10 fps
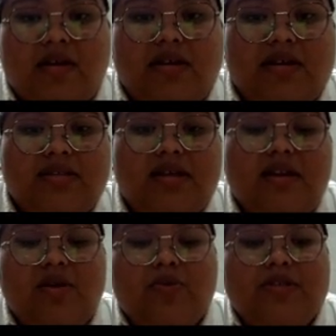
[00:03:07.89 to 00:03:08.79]
This
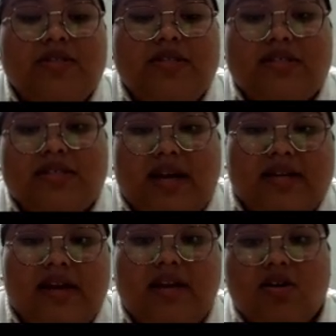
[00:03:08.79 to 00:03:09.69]
study was
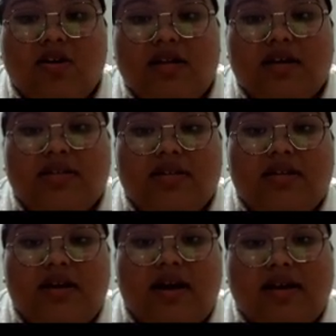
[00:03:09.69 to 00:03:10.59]
designed and conducted
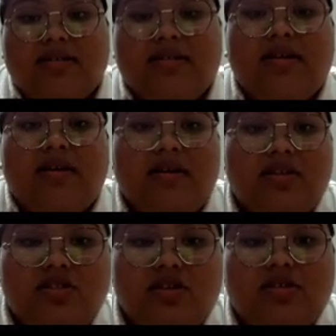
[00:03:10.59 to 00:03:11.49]
as
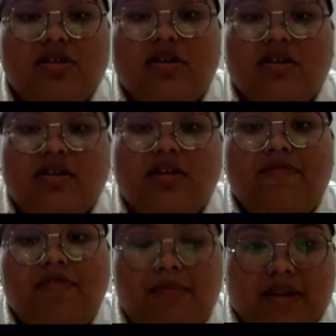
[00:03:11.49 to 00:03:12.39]
research
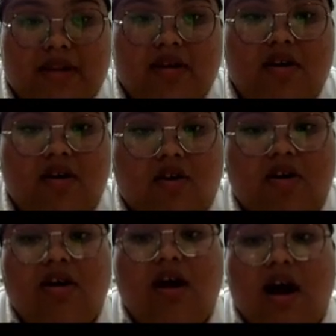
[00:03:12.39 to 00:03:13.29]
development
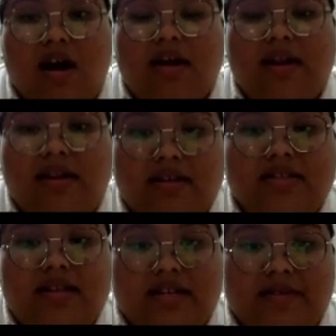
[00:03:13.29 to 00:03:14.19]
or R&D
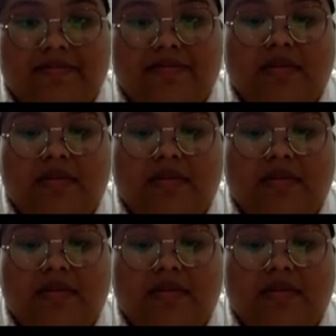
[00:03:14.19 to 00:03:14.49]
study.